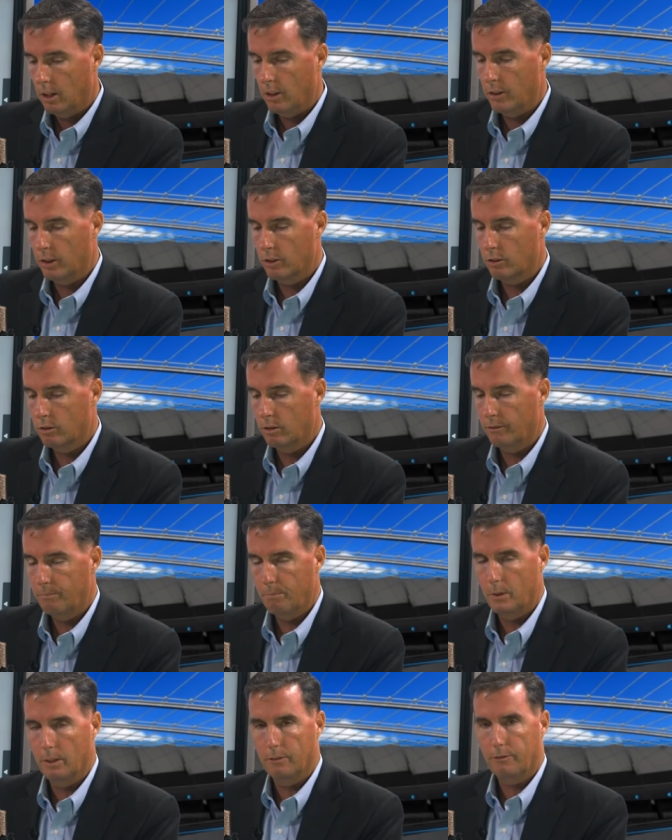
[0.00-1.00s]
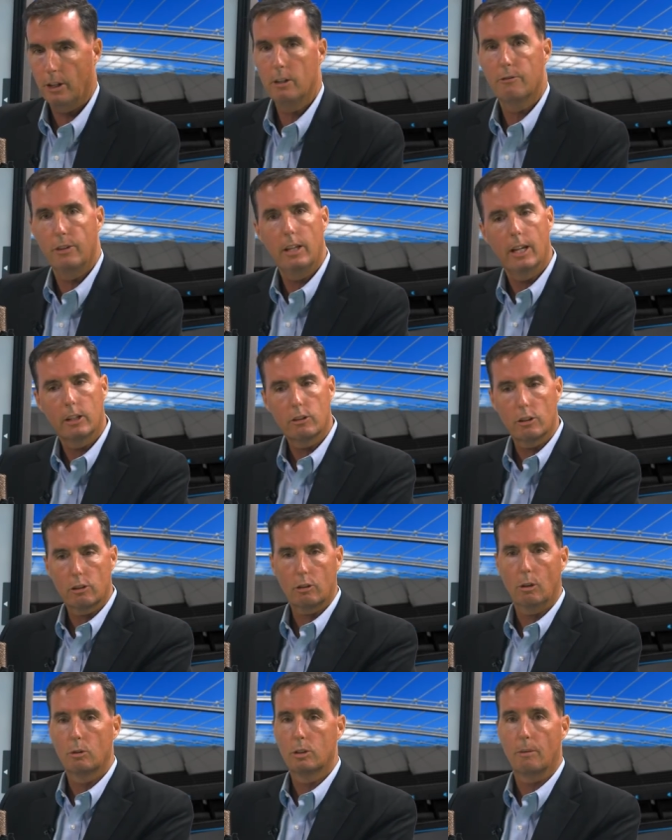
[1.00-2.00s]
There's the the fund fee that's
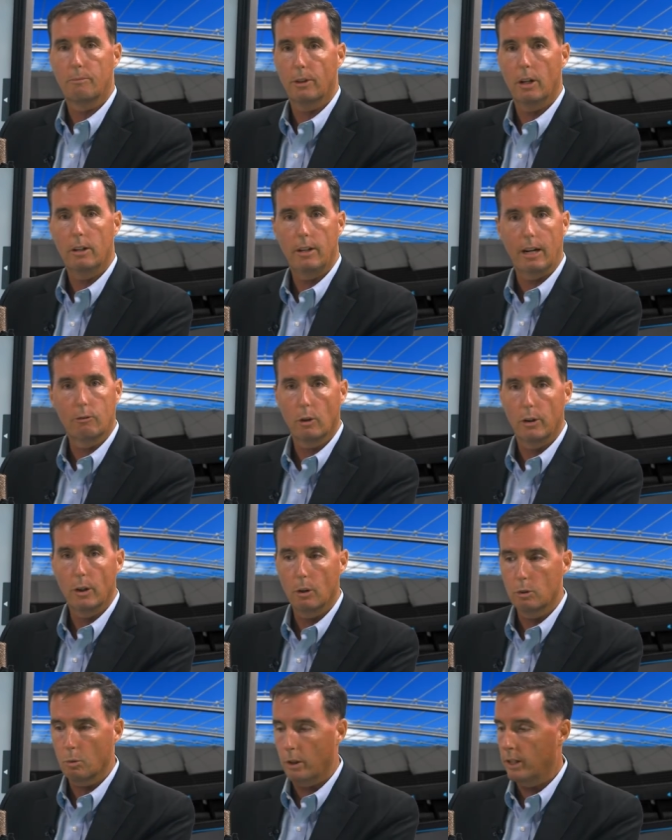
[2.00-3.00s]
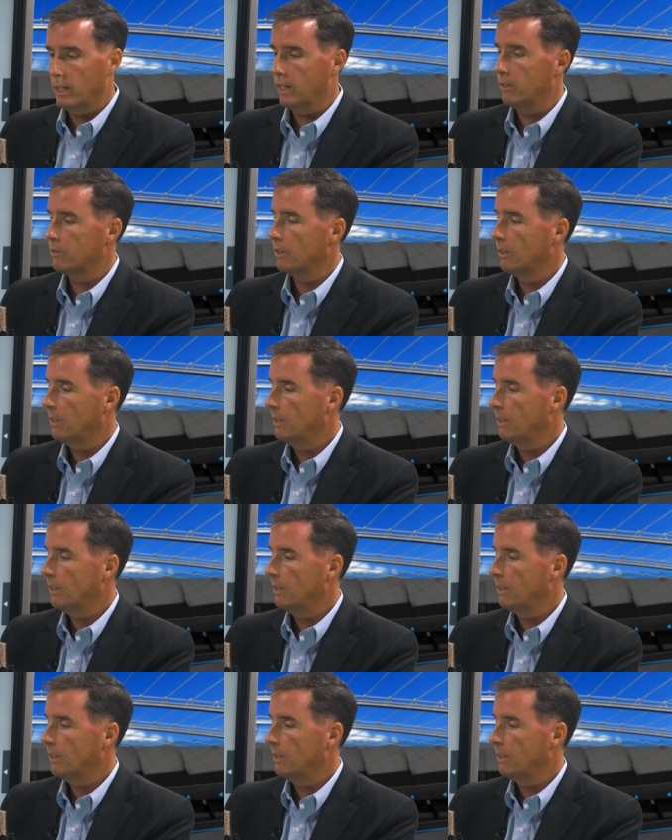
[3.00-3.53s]
disclosed up front. Everyone knows what it is.